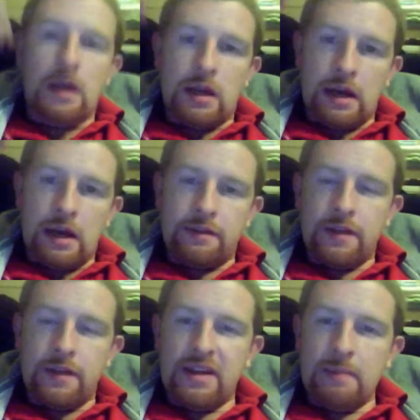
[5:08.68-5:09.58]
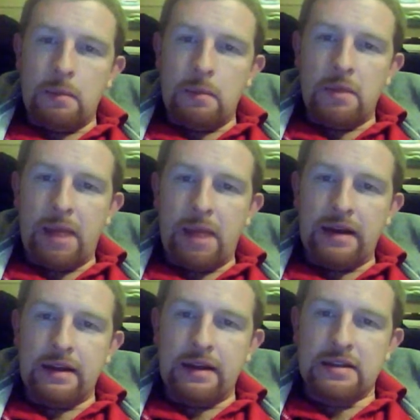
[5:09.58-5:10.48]
Now, after they've teamed up with the
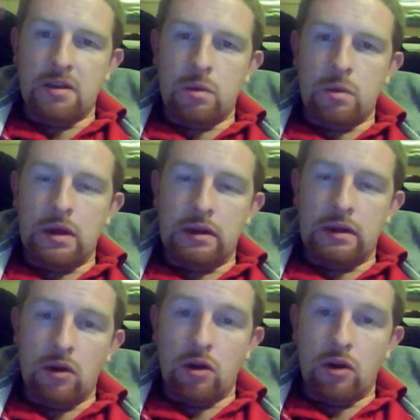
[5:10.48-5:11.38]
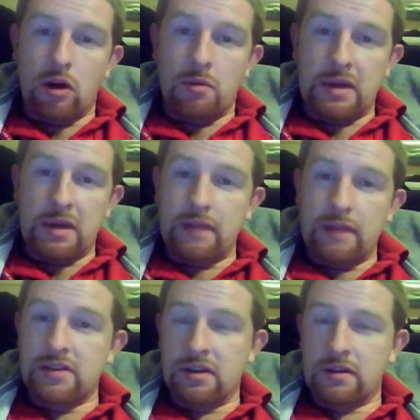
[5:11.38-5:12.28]
bandits and Urgo the
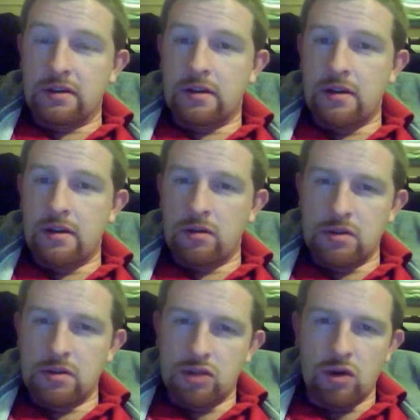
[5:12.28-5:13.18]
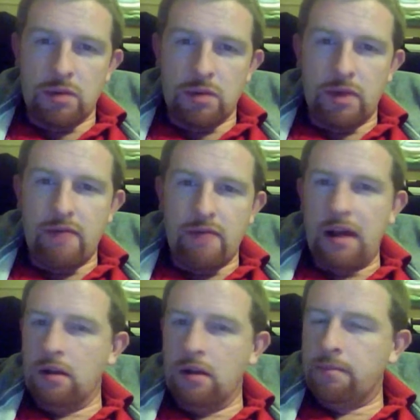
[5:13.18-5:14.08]
Magnificent, they're also joined by
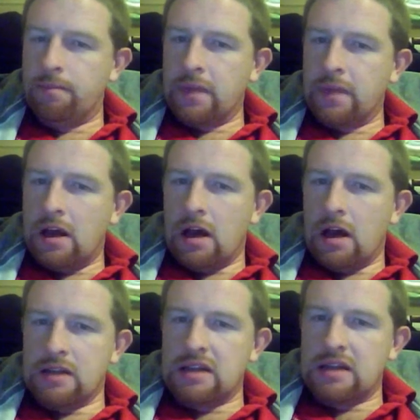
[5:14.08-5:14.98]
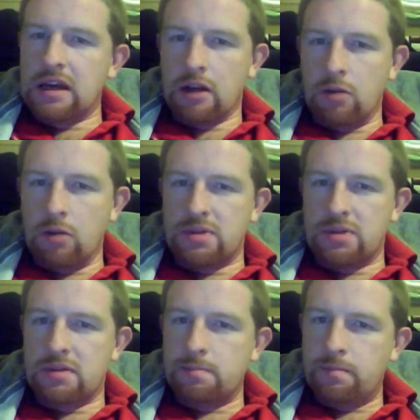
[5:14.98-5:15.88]
Rel, a
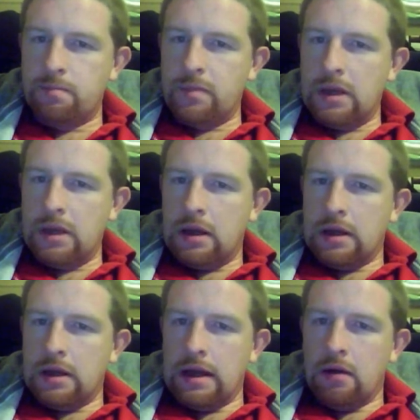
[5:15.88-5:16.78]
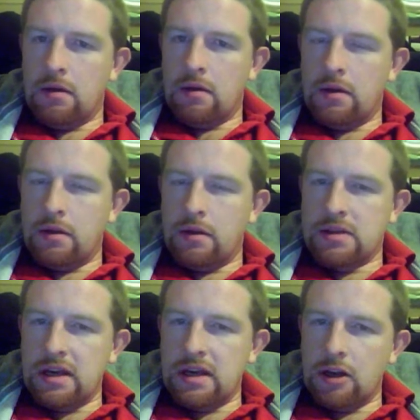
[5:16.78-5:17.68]
Cyclops. Now,
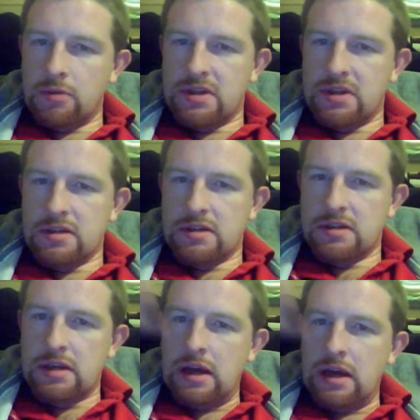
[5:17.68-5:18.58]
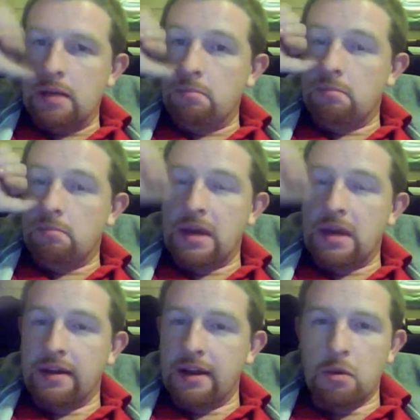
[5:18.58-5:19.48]
Cyclopses made a
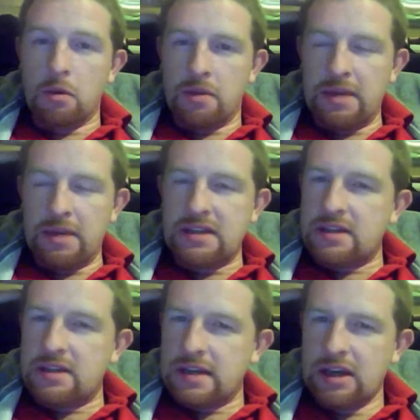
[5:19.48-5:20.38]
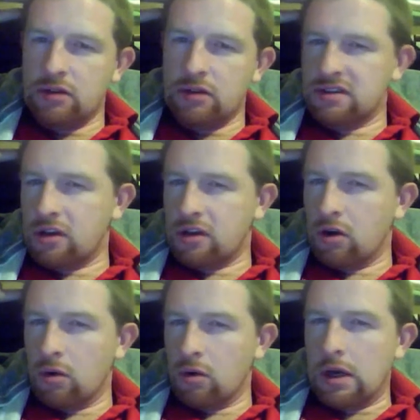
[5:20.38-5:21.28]
deal with the Beast eons
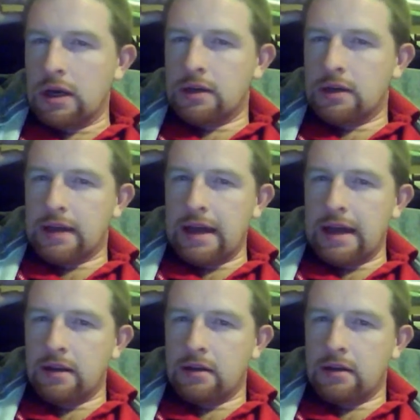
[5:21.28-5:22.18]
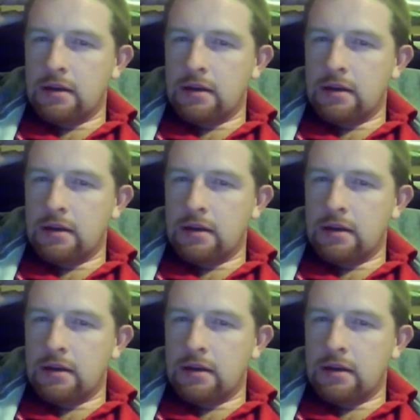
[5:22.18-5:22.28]
ago to gain